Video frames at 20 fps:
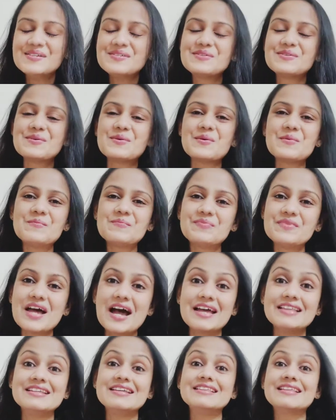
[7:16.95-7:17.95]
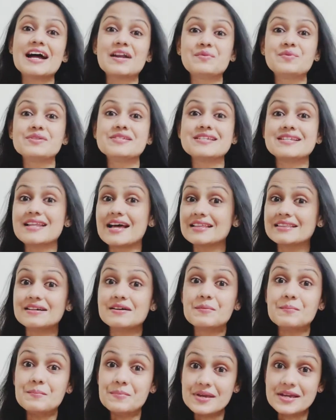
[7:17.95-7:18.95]
So I think that was
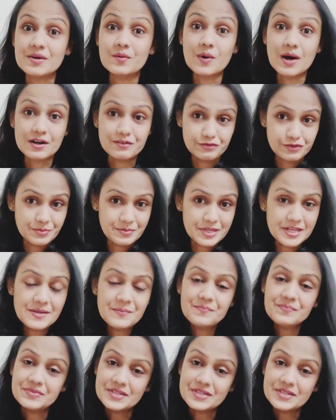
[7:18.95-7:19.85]
another big one for me,